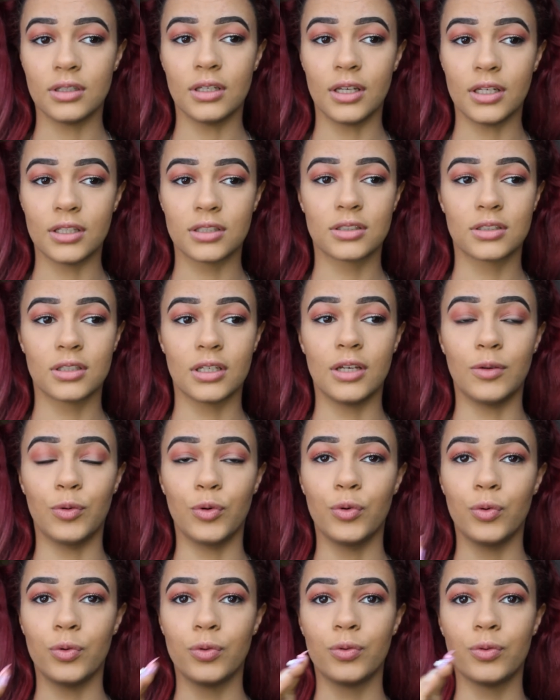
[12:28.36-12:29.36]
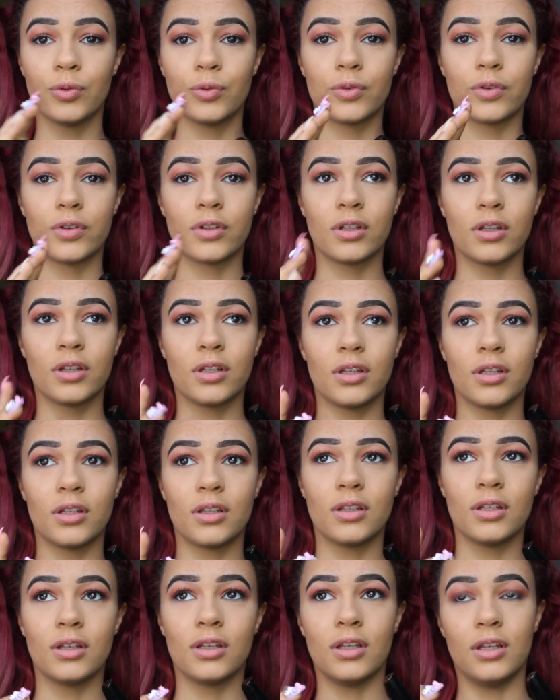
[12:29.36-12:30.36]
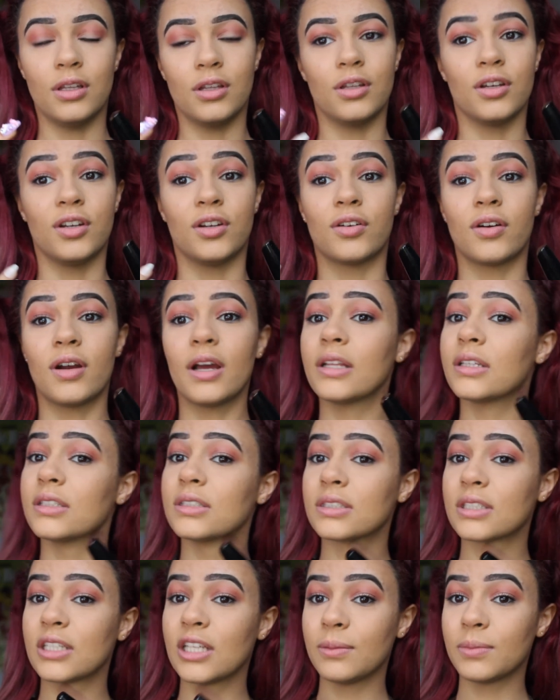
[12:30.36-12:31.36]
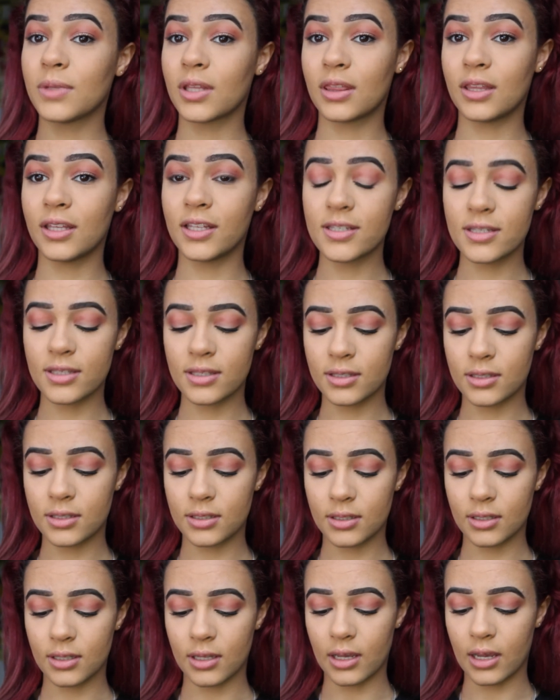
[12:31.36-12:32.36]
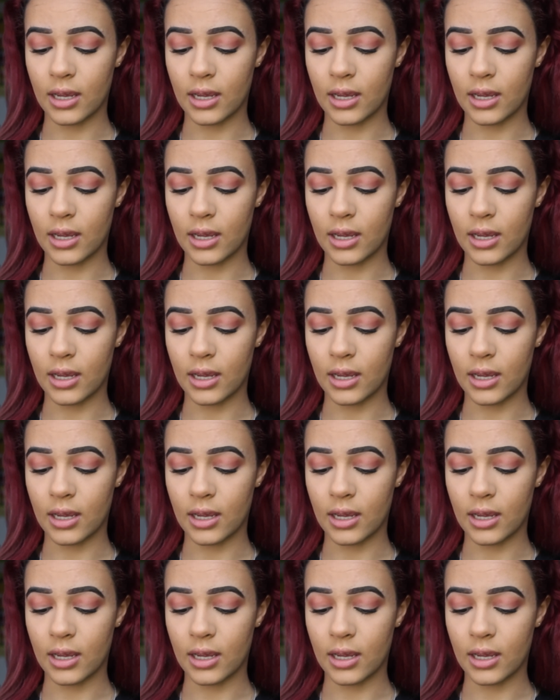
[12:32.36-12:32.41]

It will, in the grand scheme of things,